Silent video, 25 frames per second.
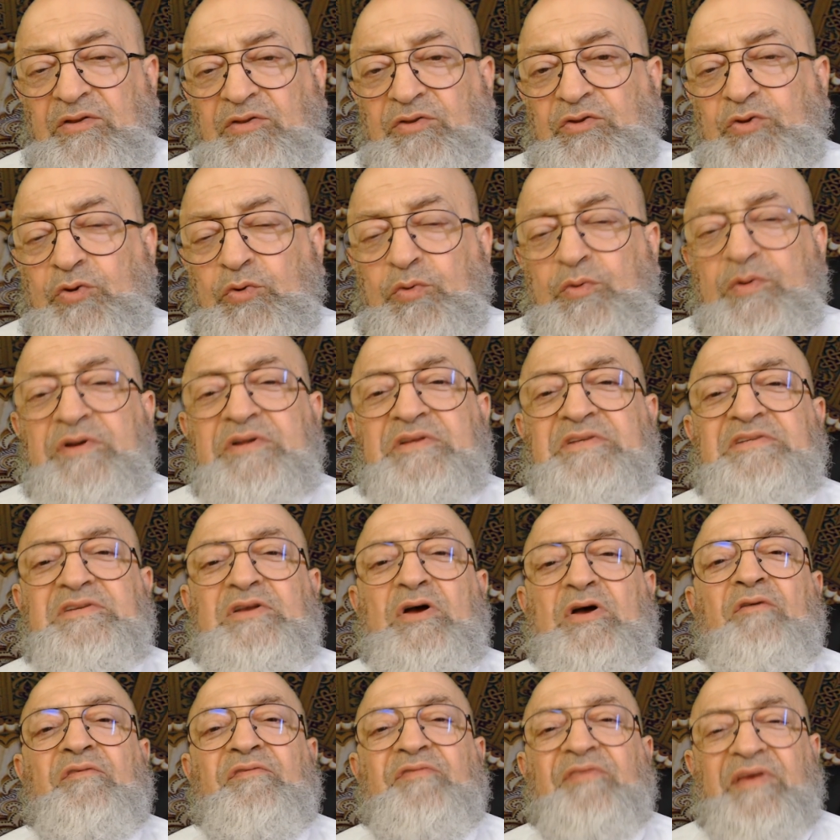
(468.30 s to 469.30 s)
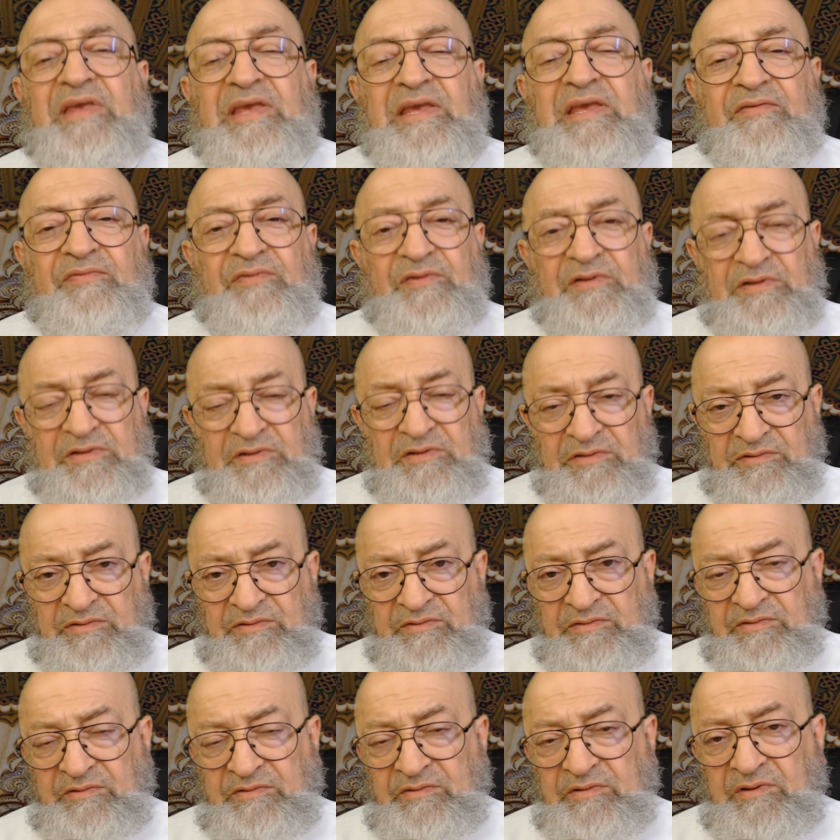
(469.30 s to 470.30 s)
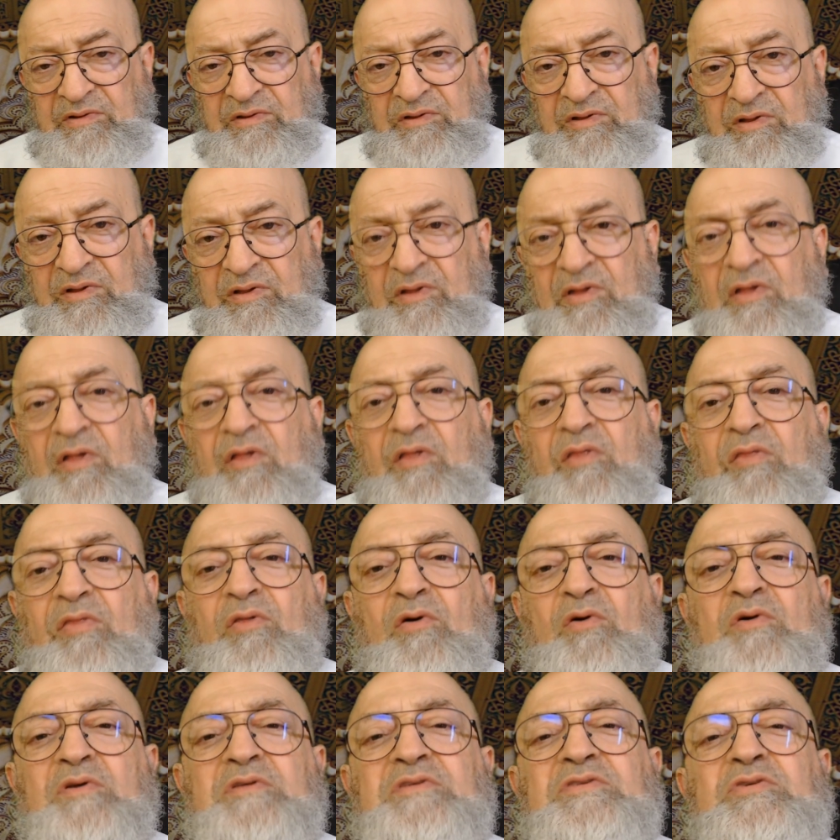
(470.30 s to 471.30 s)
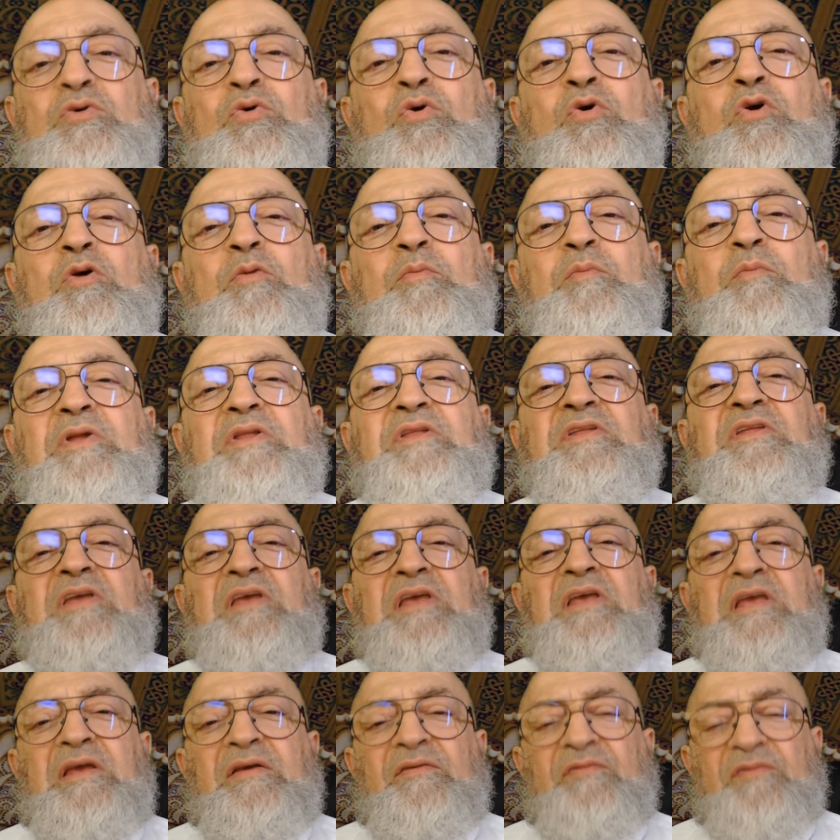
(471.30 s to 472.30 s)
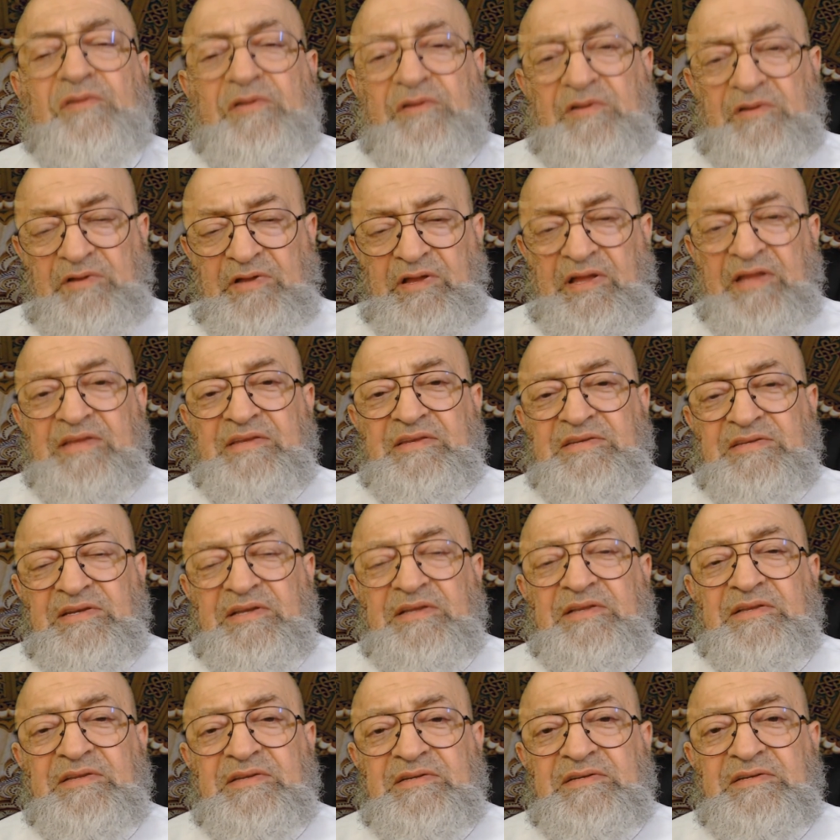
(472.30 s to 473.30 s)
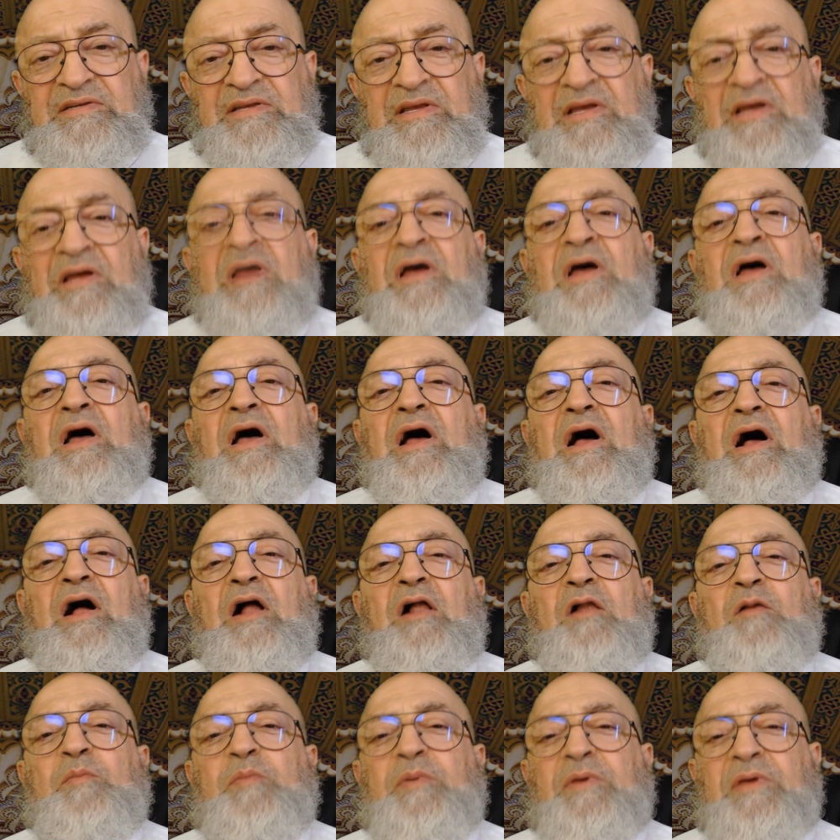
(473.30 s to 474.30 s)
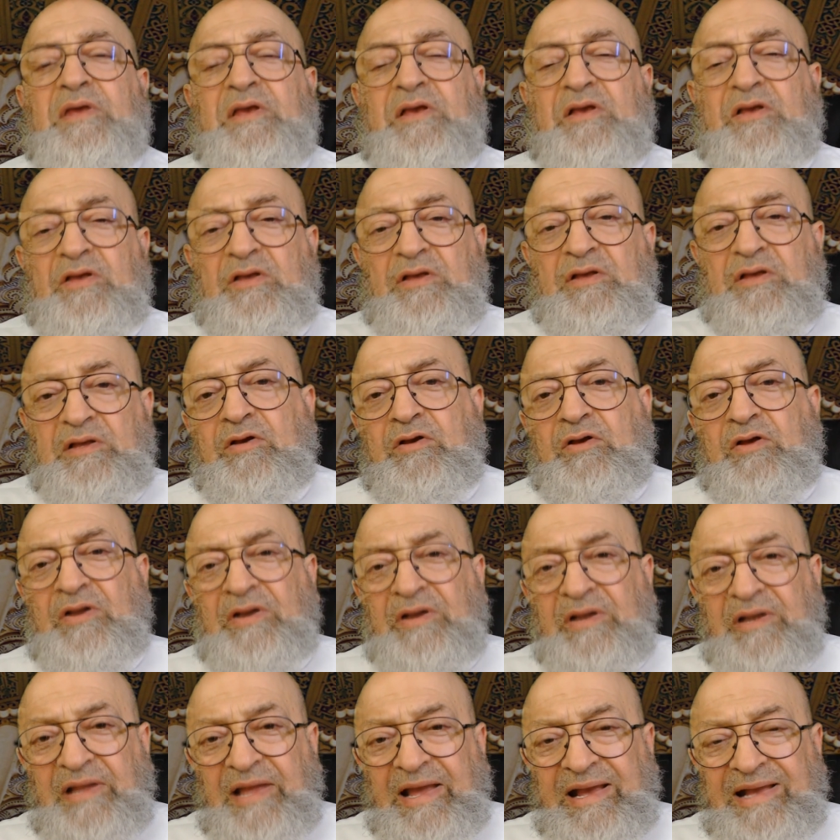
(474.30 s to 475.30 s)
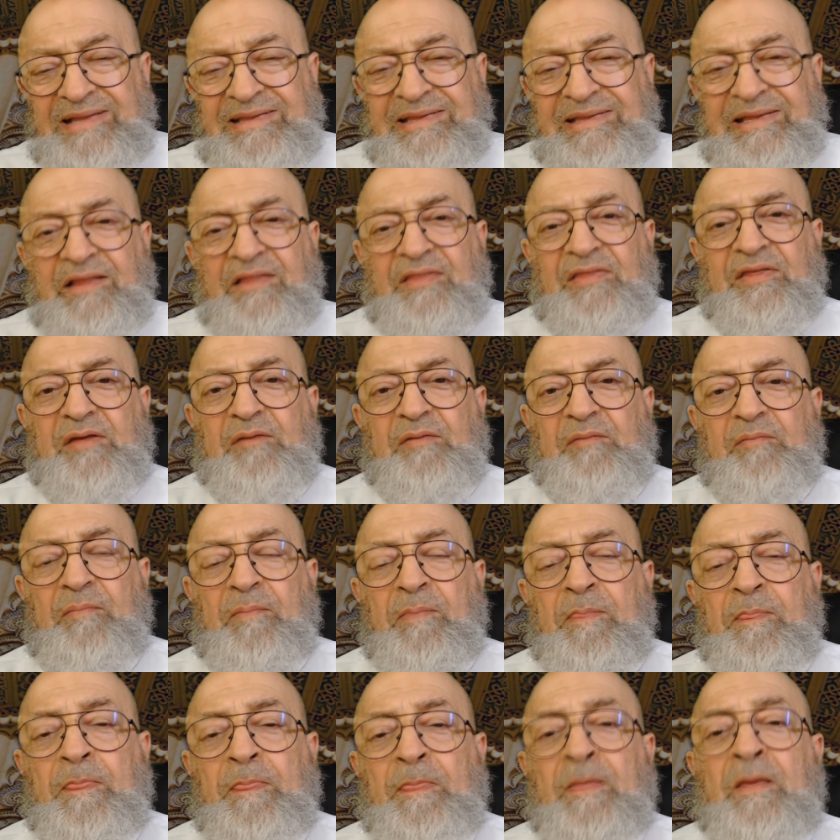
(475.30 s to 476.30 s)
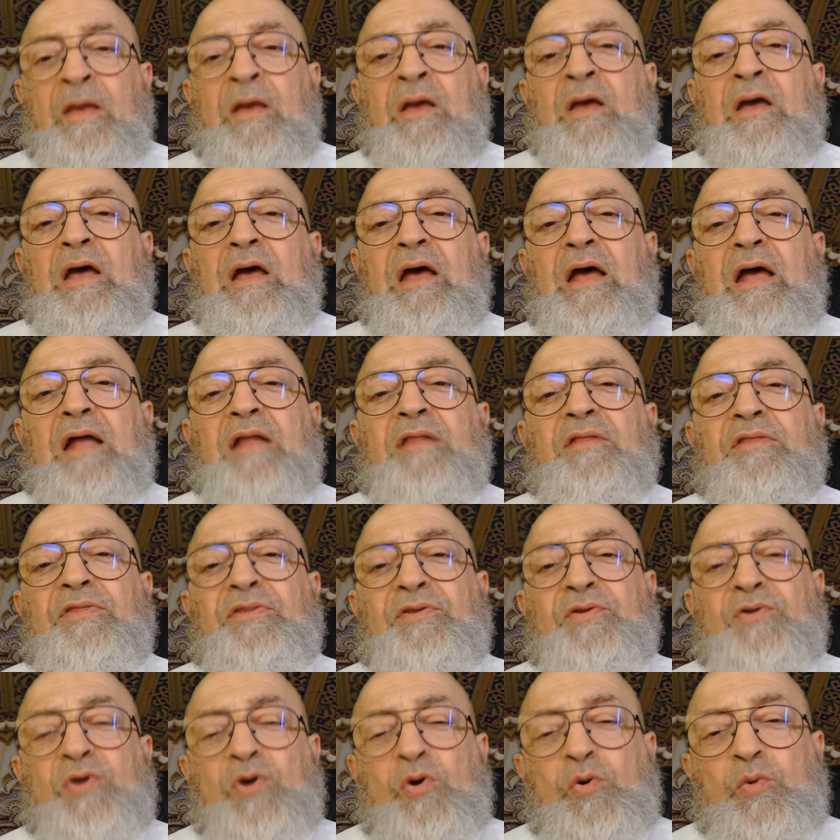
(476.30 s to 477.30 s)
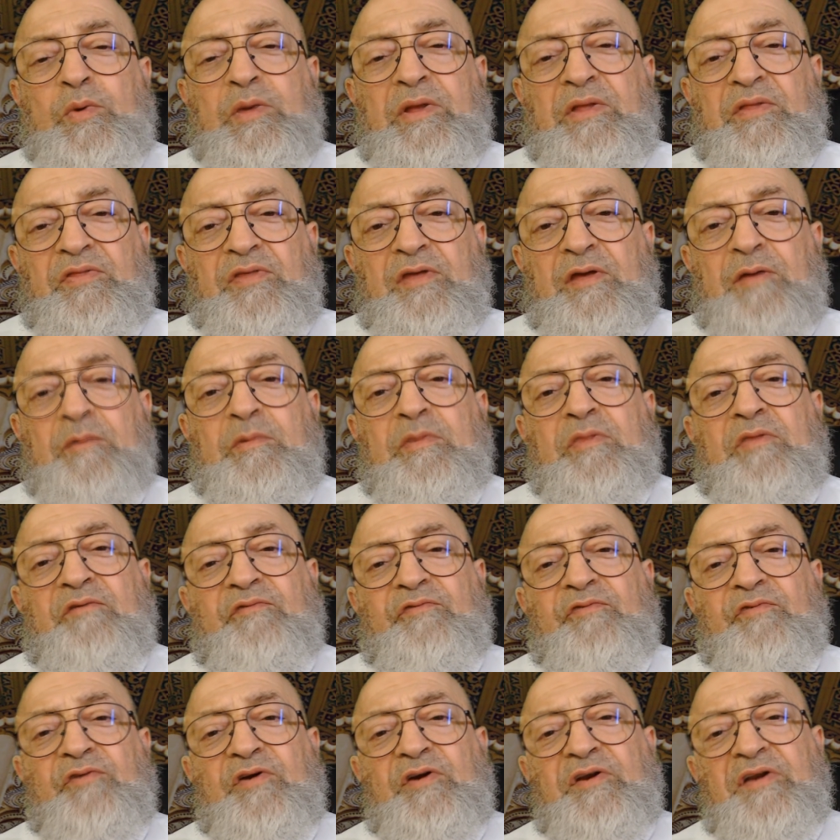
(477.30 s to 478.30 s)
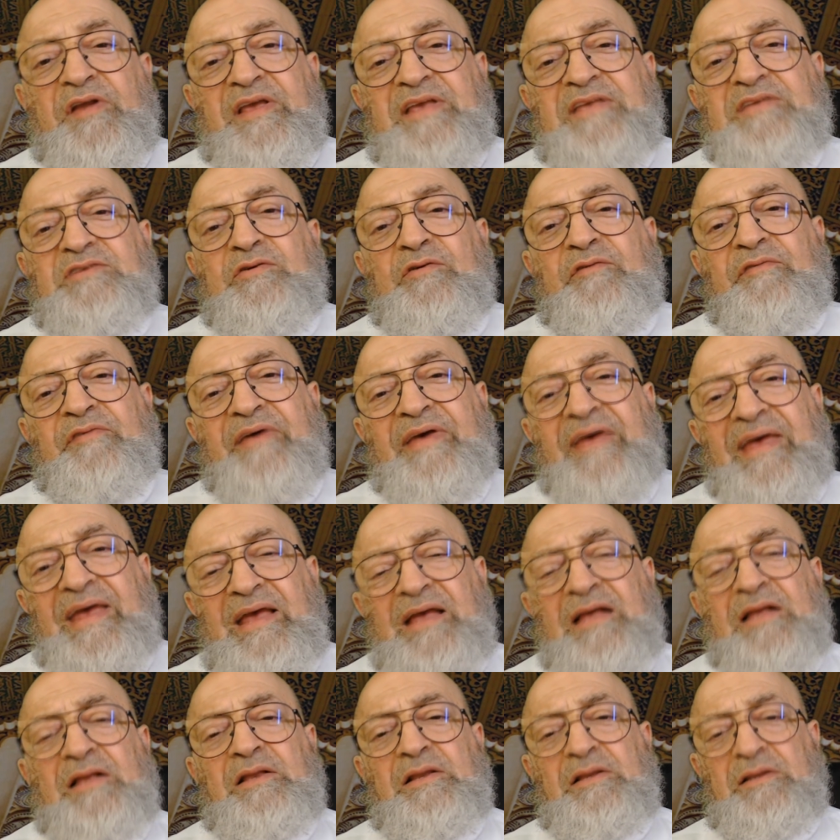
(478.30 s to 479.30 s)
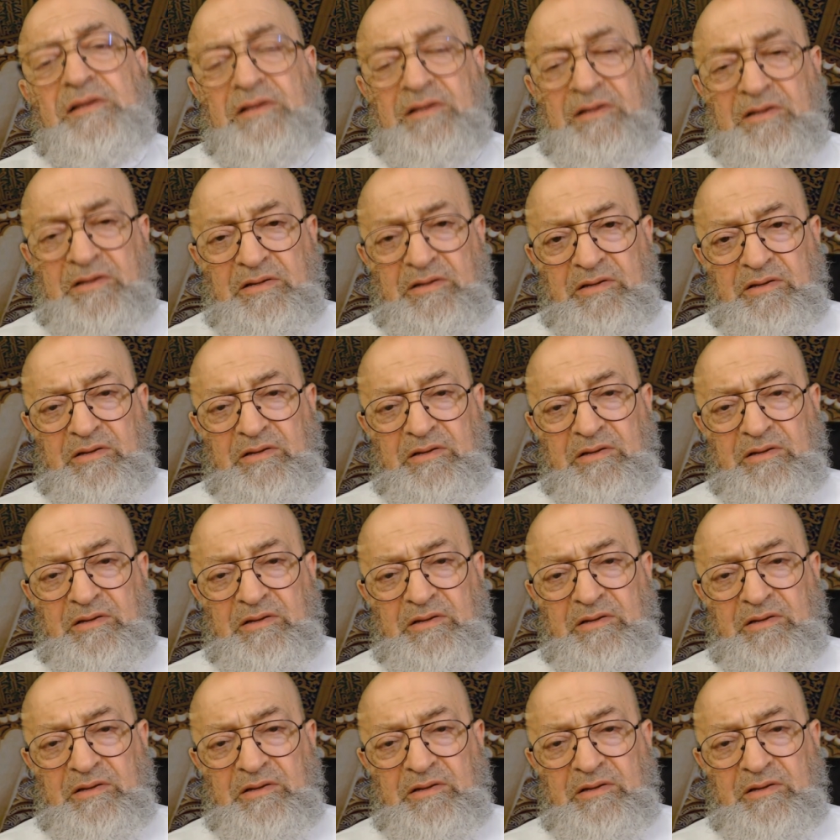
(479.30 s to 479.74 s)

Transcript: doers of evil, those who commit evil and sins, I'll be collecting them and throwing them in the furnace of hell.